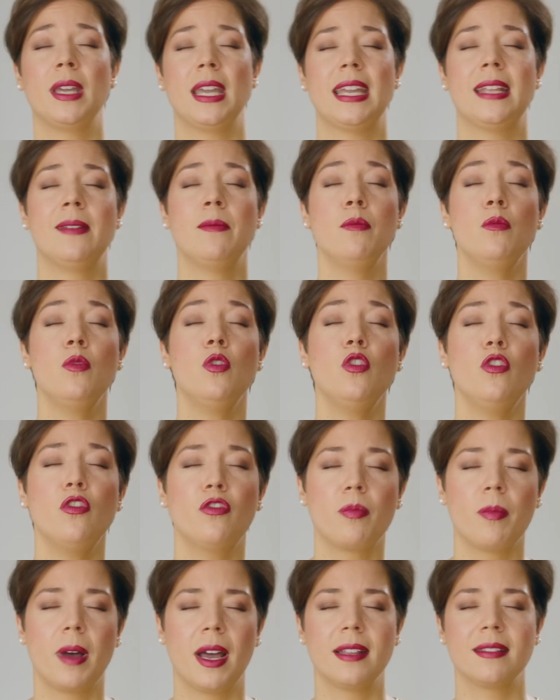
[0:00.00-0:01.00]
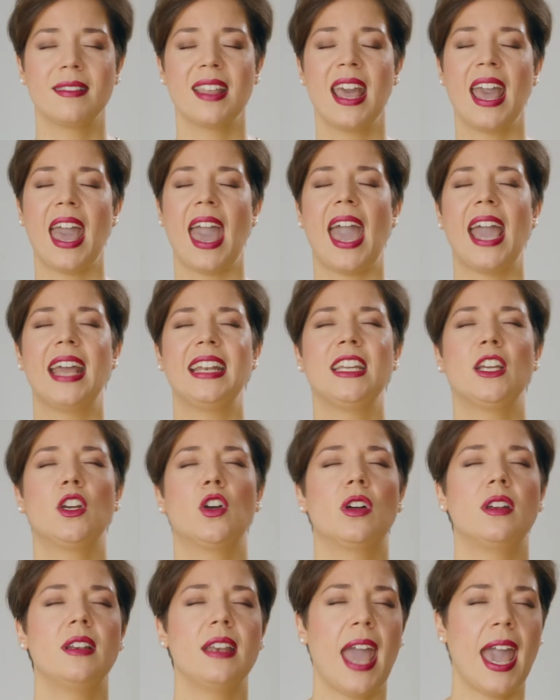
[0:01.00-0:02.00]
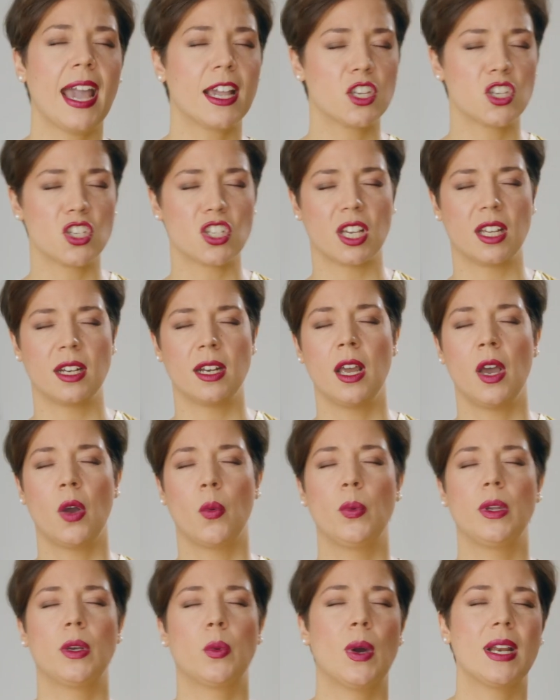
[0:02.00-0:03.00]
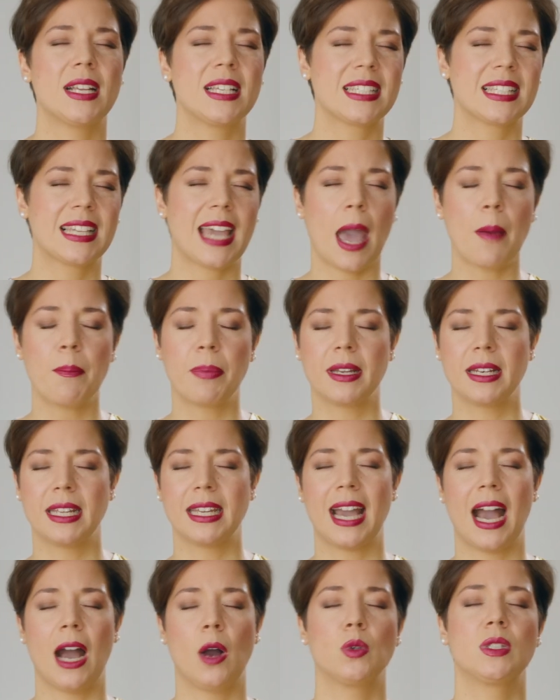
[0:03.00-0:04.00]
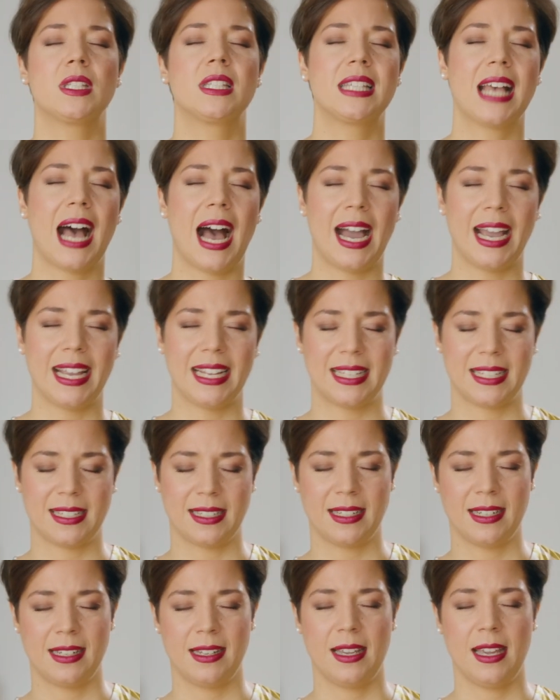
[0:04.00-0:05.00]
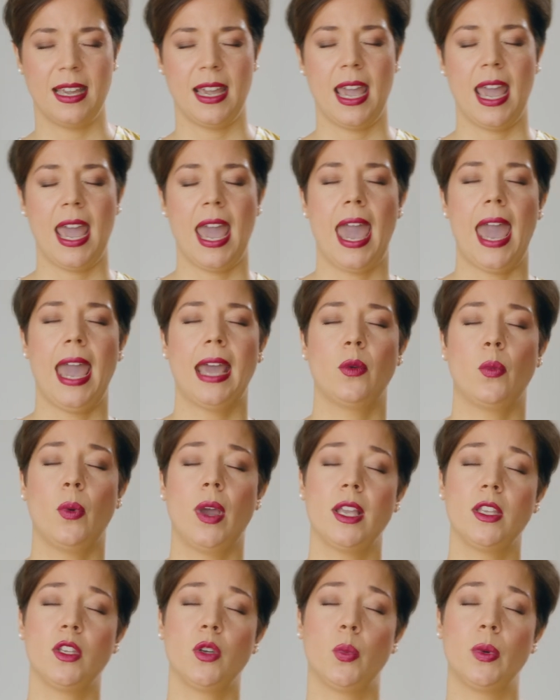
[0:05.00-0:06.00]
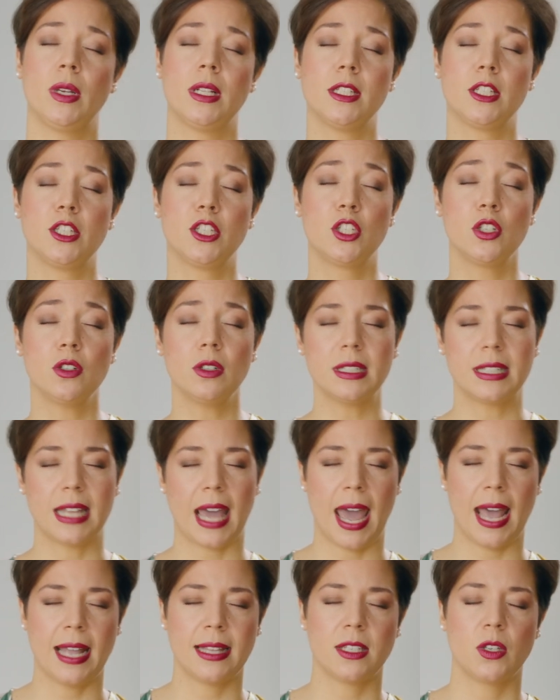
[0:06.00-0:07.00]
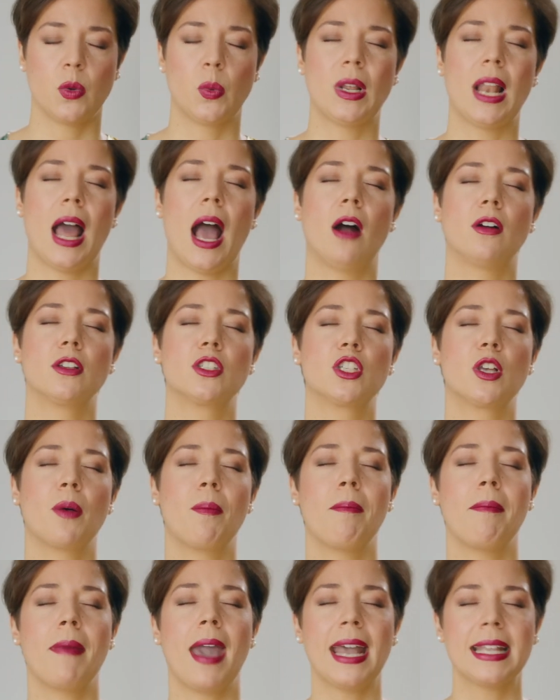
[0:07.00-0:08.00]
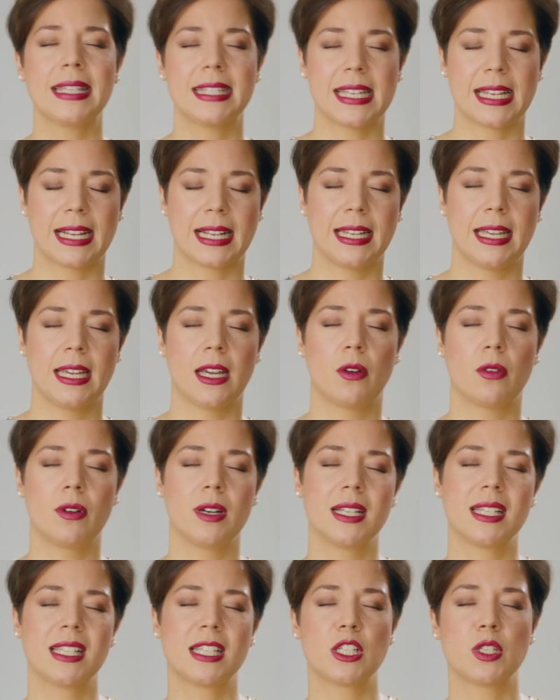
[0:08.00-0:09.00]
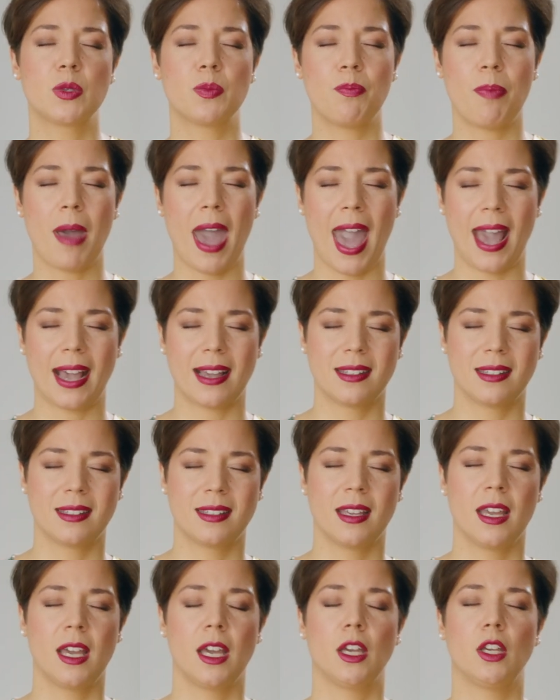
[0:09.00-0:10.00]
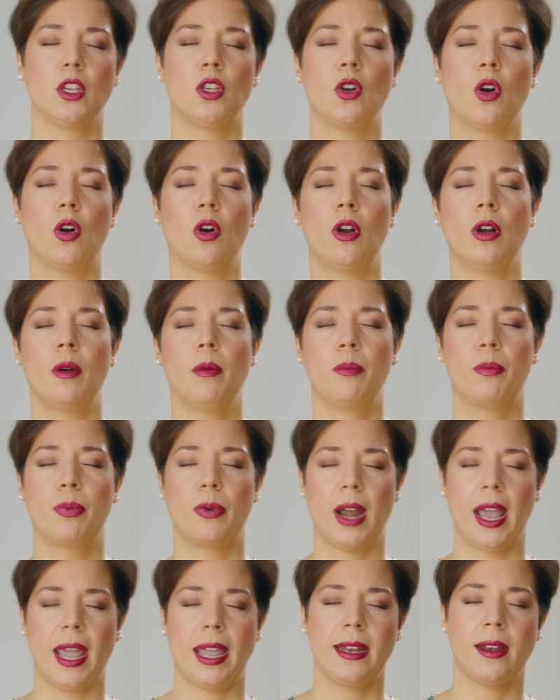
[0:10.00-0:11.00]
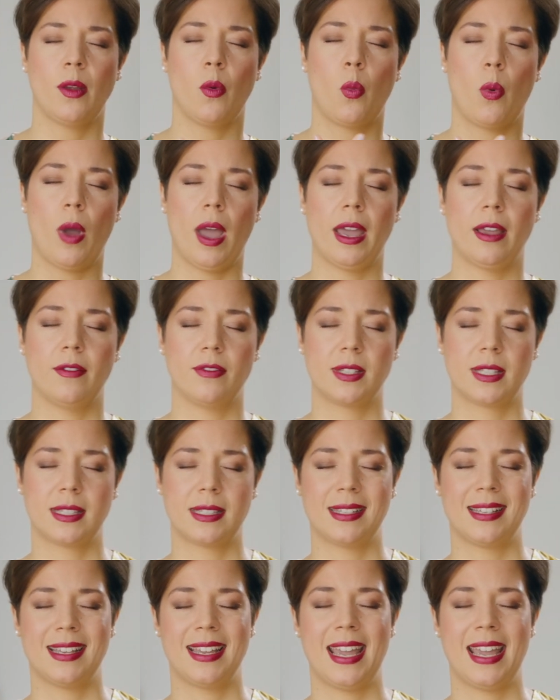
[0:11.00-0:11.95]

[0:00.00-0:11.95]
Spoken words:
in movement and in connection with what is happening outside. And when you will do that, you will automatically respect your brain waves.